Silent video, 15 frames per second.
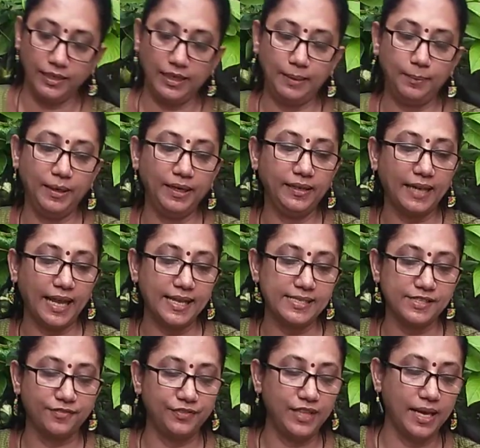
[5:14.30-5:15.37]
labeling tags,
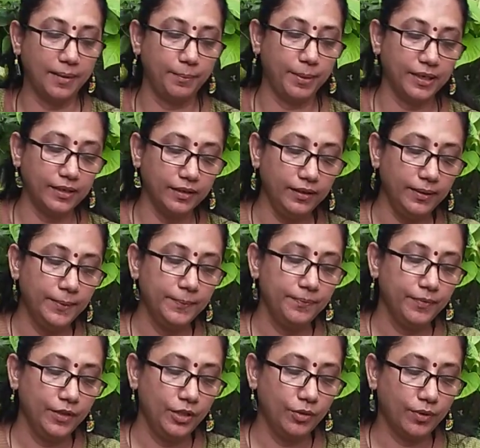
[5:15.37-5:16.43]
if they are bigger,
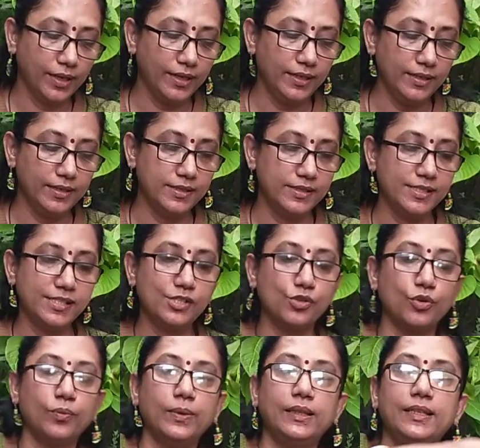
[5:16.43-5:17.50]
you can just
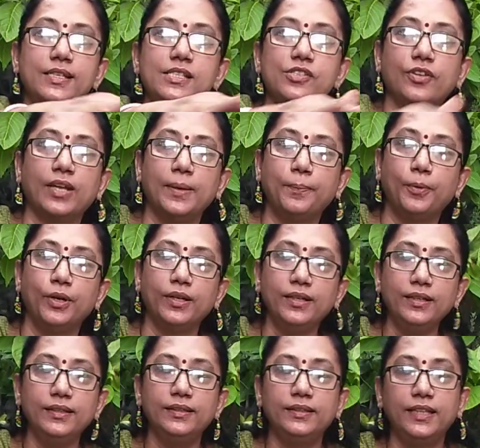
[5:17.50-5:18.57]
over this you can put
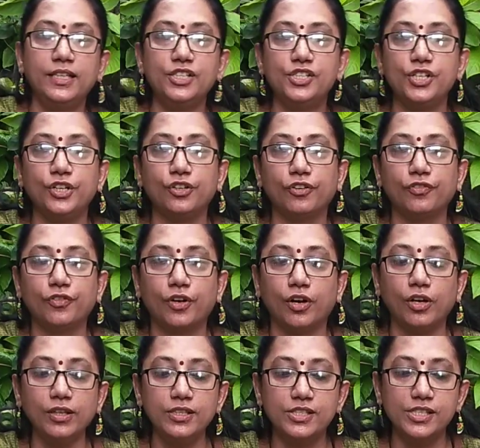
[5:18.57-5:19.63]
a thin sheet of
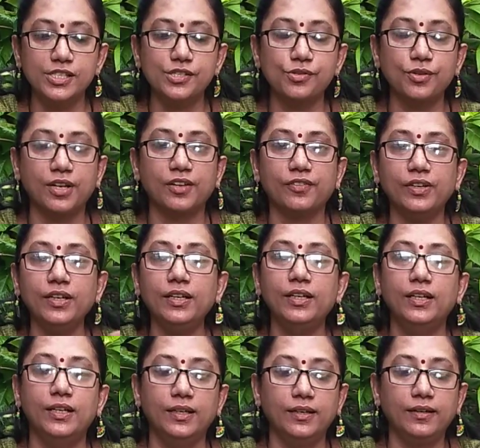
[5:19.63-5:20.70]
cloth just to give
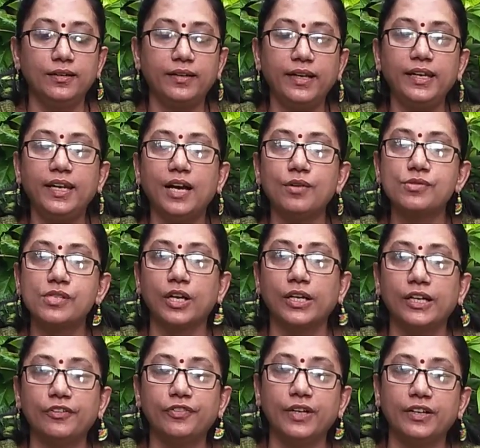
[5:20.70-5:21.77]
a greenhouse
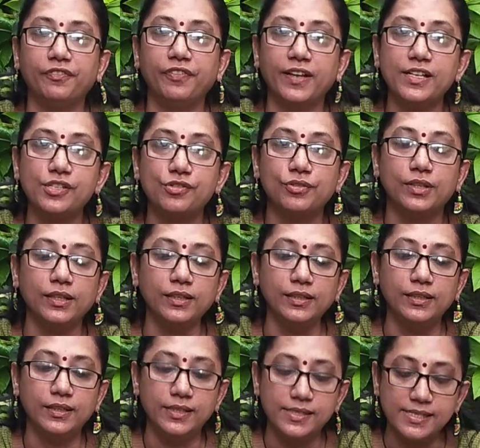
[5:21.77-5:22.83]
kind of an effect to the
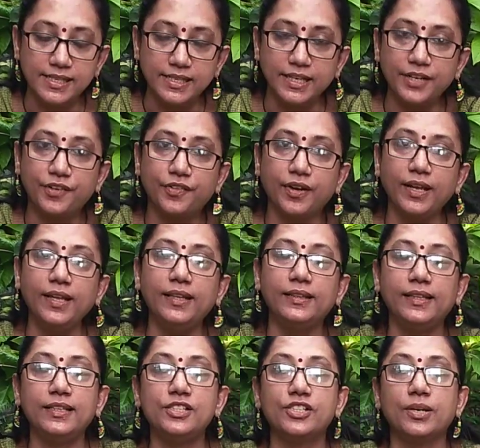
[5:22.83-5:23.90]
seeding tray.
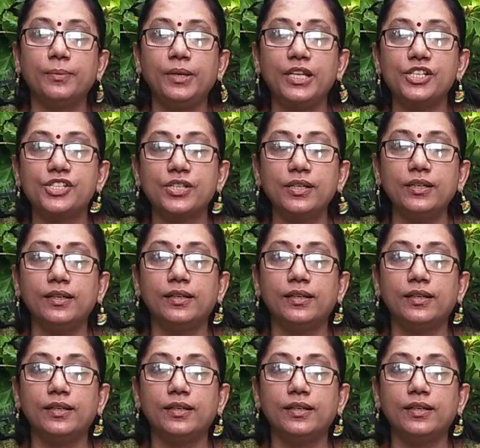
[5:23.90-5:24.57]
Then germination